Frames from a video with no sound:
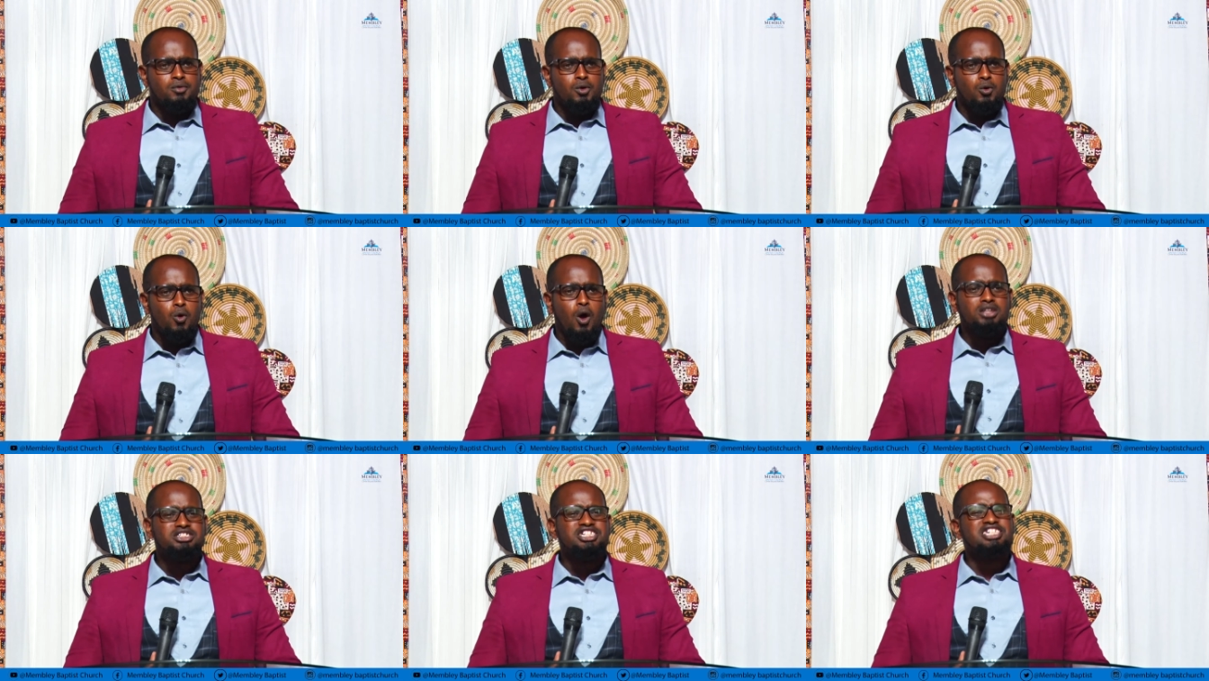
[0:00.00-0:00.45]

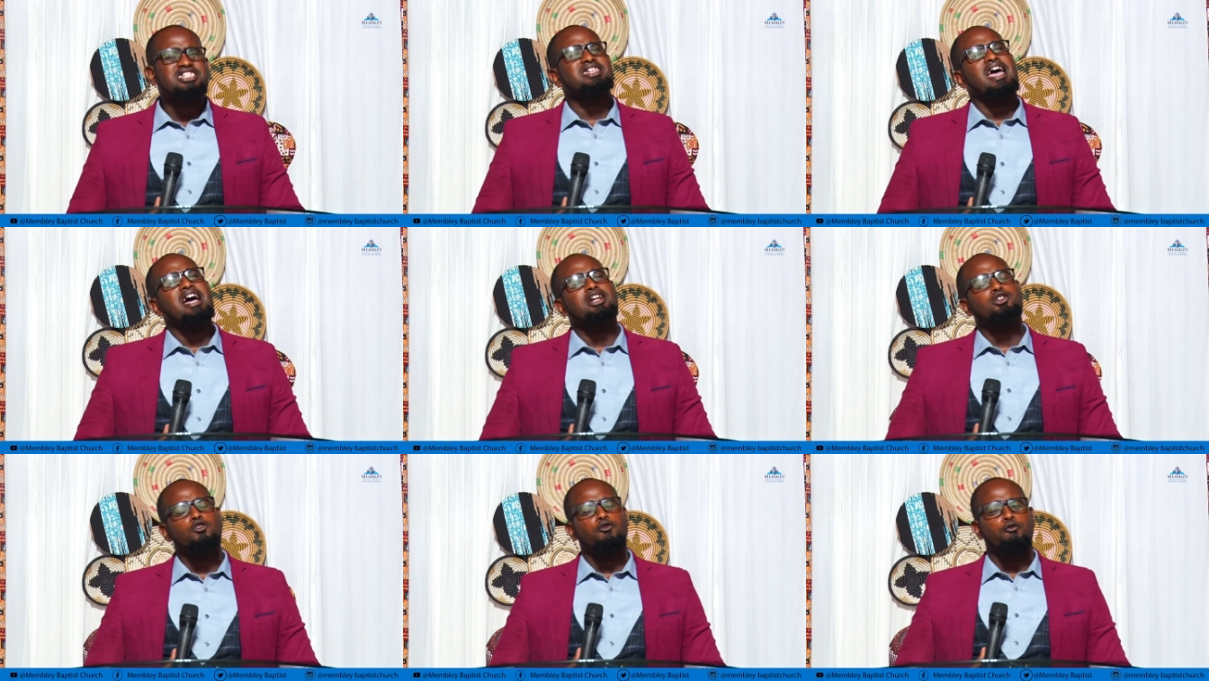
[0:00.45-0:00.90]
What is
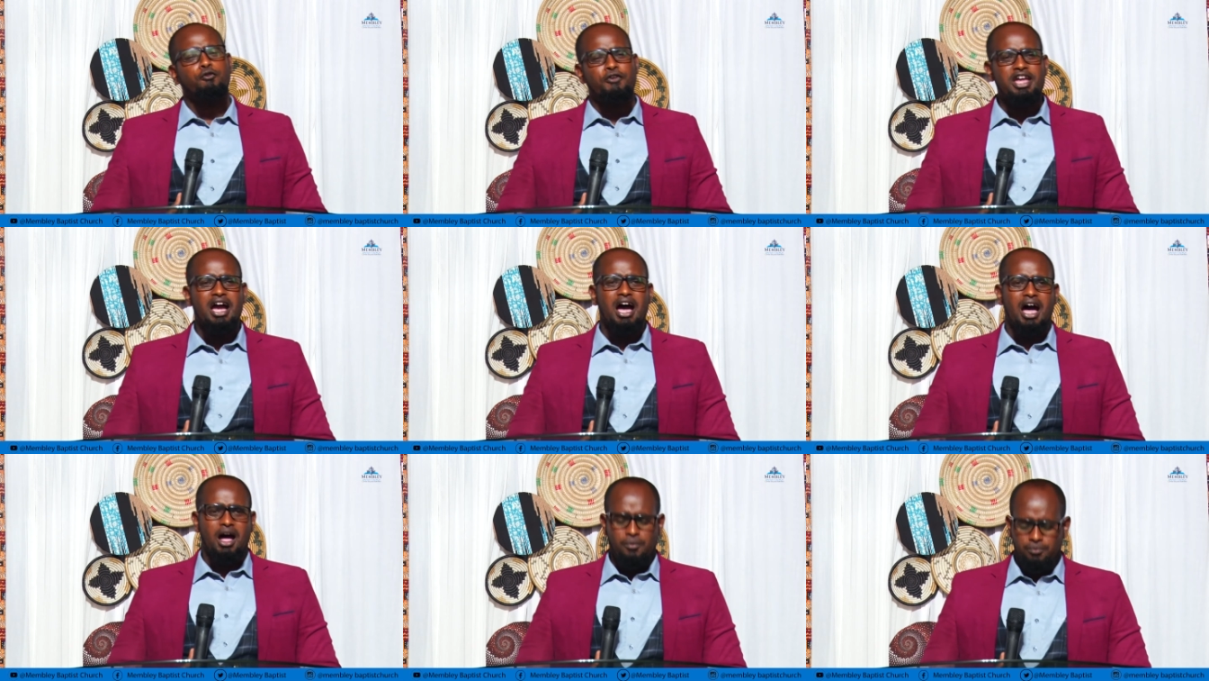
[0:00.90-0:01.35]
there to
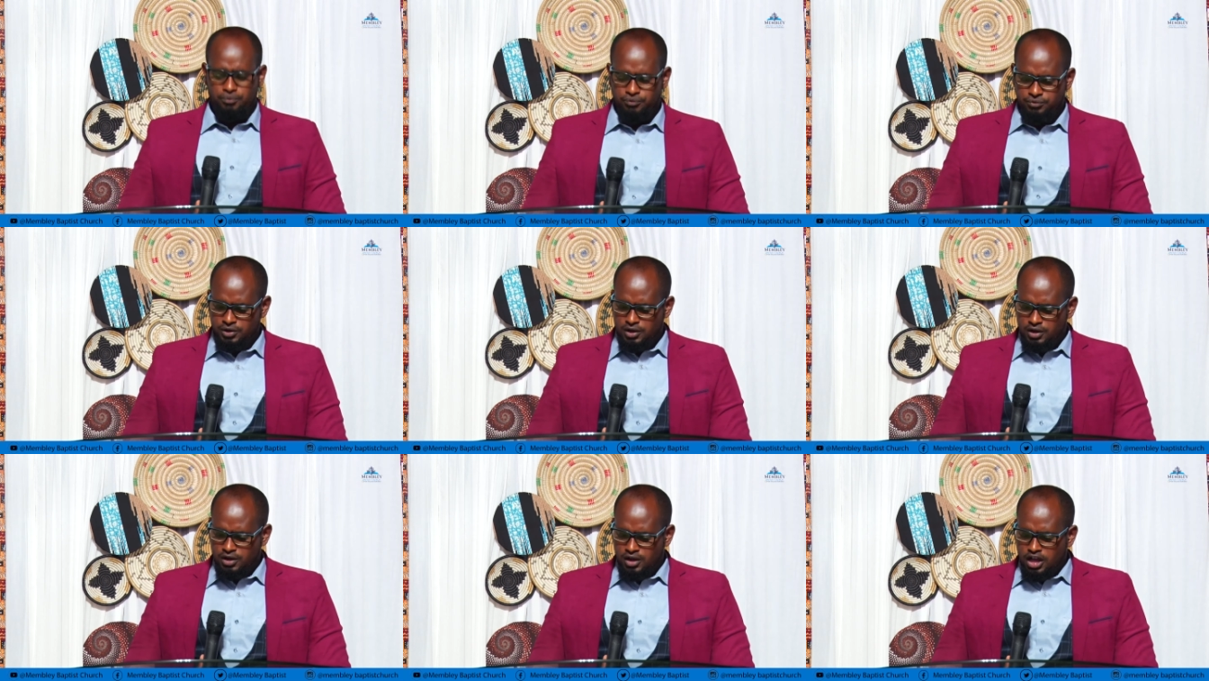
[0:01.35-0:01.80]
fear?
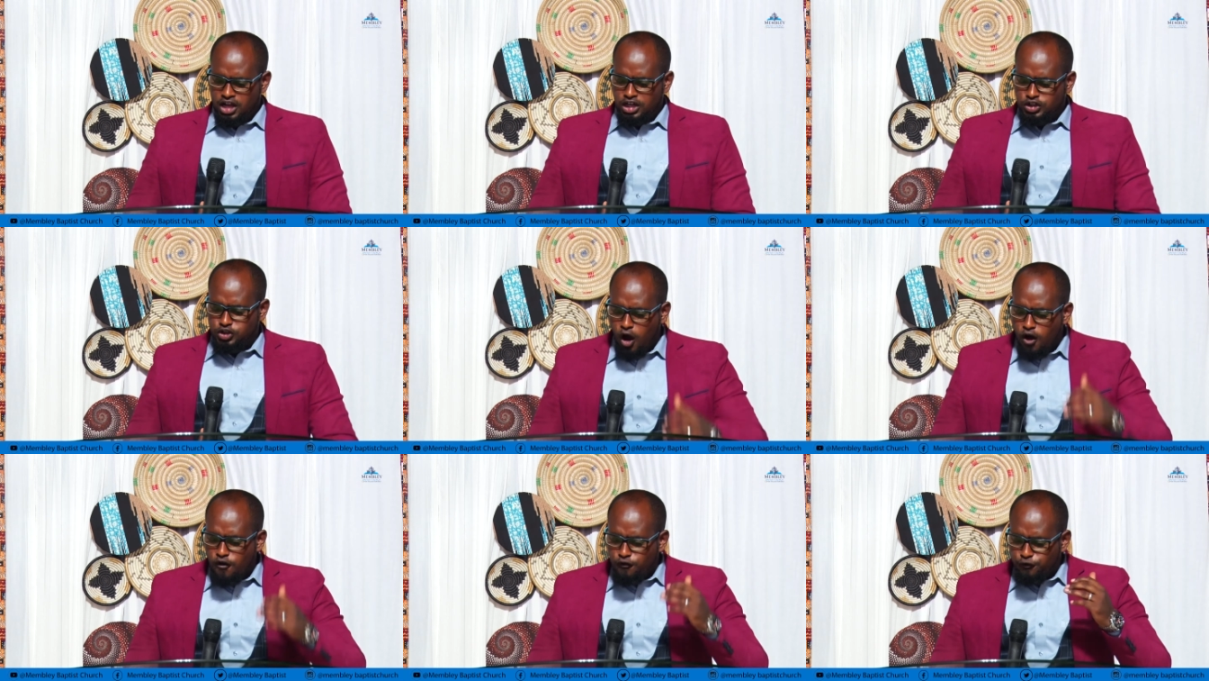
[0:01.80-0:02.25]

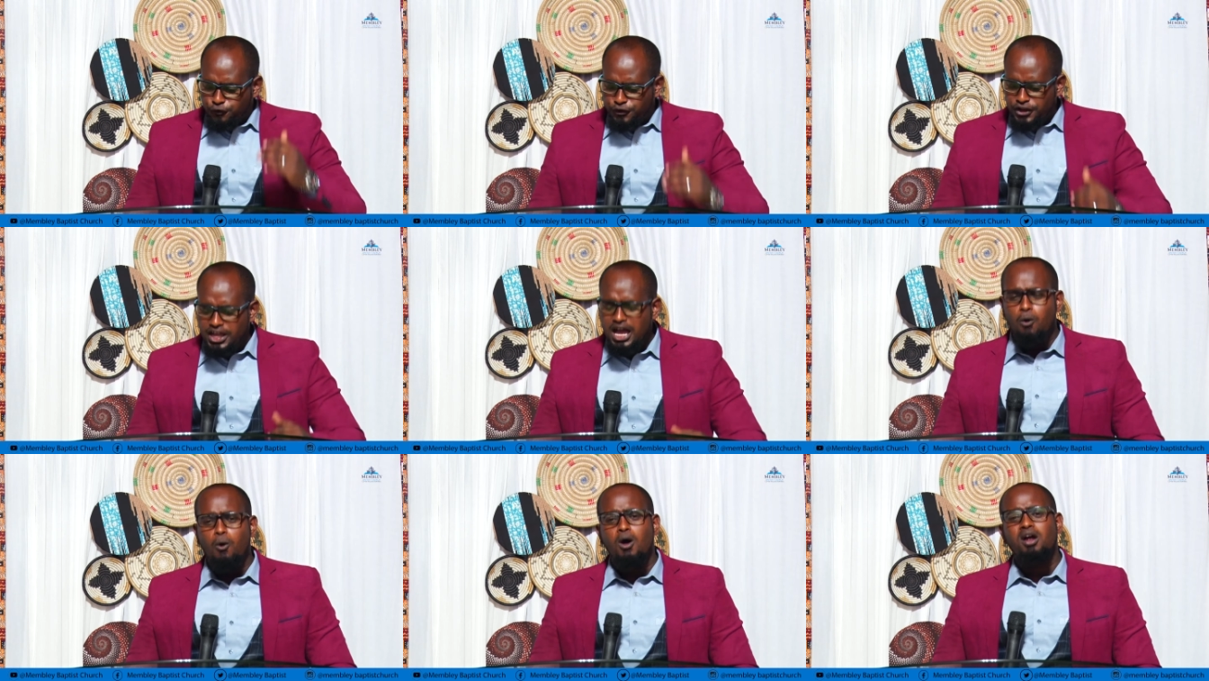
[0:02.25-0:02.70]
Don't
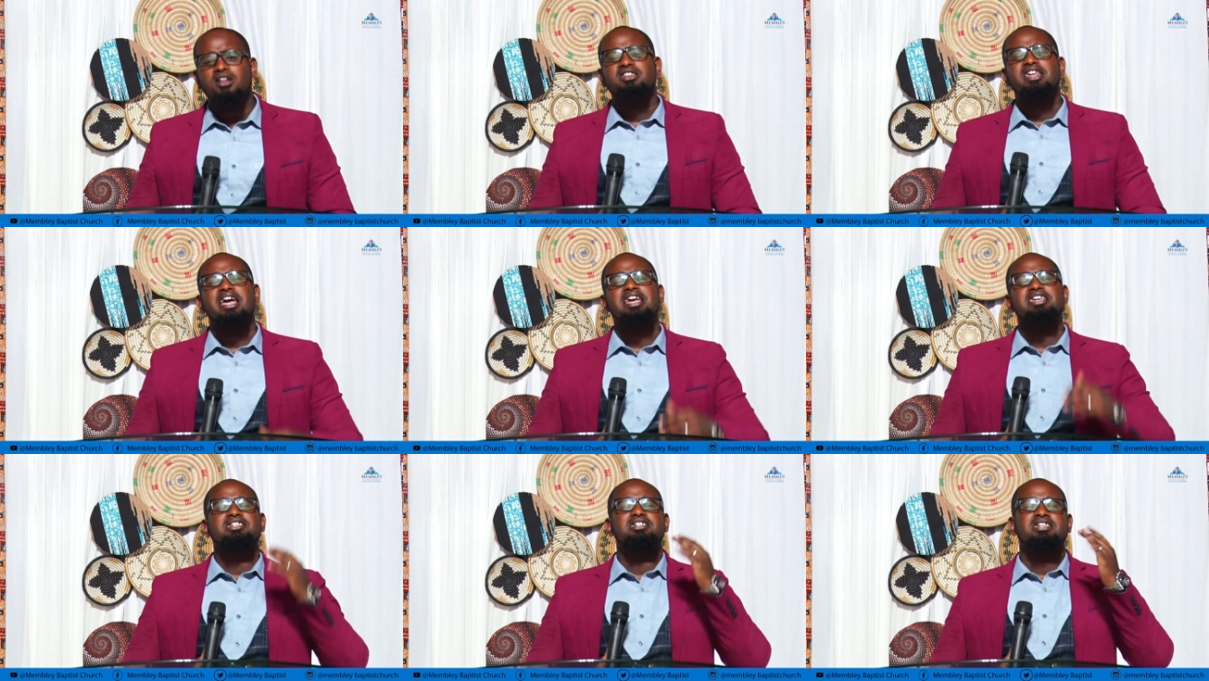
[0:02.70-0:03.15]
fear what
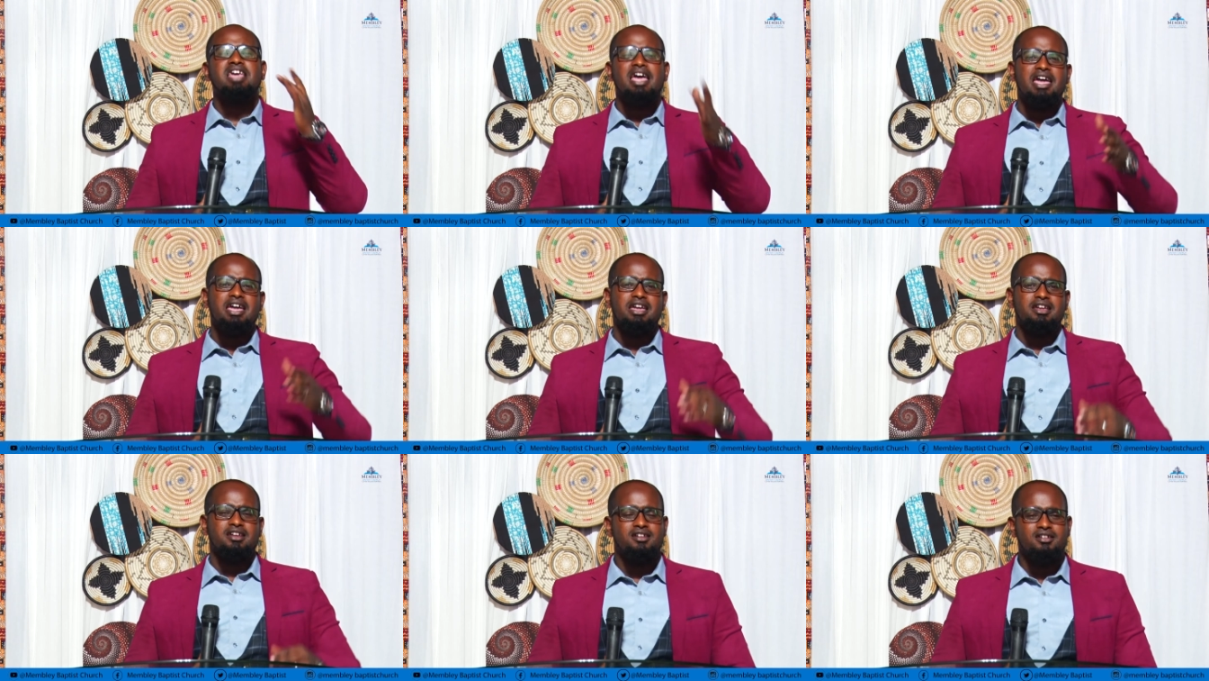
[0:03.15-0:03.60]
they
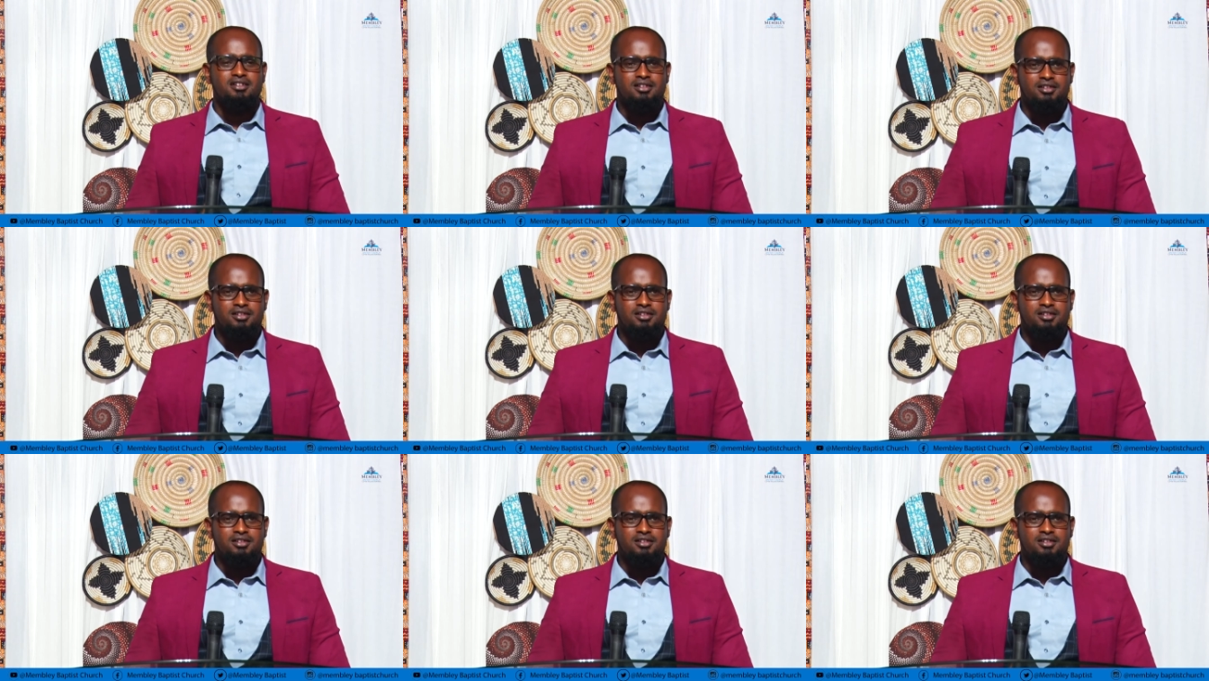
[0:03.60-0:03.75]
say.